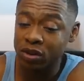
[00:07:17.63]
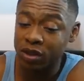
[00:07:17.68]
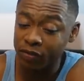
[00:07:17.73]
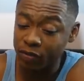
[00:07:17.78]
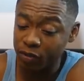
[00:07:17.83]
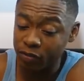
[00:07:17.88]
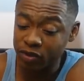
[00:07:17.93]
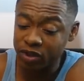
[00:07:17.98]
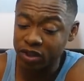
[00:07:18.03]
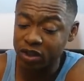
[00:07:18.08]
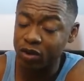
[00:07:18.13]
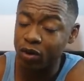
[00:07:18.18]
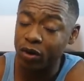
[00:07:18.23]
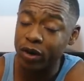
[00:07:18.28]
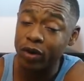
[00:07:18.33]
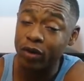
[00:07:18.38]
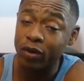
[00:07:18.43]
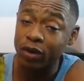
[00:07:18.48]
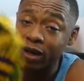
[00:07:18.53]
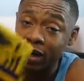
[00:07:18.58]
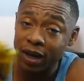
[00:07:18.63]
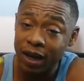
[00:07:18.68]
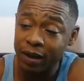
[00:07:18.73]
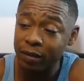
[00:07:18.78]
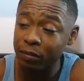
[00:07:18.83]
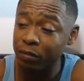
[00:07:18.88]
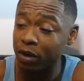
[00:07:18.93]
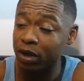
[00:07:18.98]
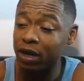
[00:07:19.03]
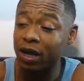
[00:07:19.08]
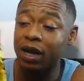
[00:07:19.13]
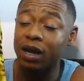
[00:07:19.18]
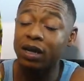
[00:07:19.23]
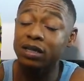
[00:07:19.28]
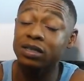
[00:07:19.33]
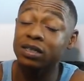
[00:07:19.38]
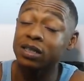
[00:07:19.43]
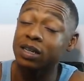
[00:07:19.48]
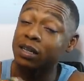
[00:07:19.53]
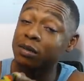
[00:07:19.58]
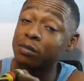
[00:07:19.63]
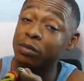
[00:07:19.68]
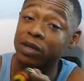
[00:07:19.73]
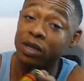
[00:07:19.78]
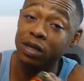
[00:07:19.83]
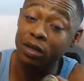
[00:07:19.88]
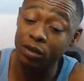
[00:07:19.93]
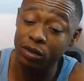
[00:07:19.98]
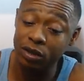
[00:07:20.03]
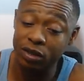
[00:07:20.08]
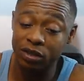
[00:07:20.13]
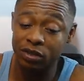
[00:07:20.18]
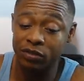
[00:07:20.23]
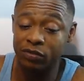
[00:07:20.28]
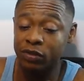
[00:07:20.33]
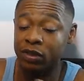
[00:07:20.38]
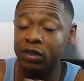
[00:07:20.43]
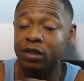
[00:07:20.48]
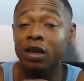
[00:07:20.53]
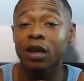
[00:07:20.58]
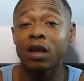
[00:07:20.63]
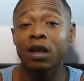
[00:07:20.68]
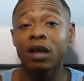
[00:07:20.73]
They've obviously got it online, but like I said at the beginning of this vid,